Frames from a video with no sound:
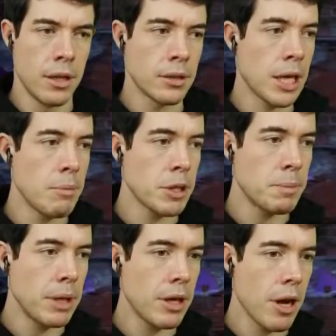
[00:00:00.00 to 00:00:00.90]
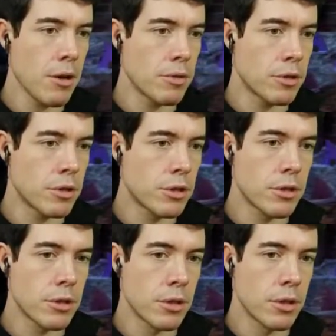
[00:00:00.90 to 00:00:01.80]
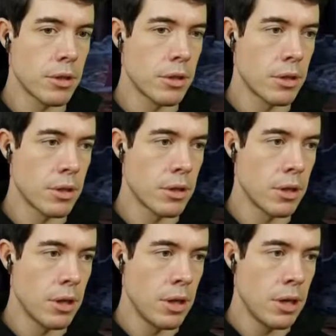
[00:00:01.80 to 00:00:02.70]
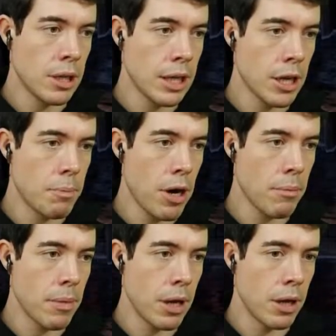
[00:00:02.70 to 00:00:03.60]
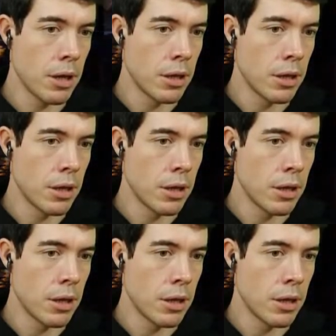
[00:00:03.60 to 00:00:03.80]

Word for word: They must be ghosts. Are they going to pop me?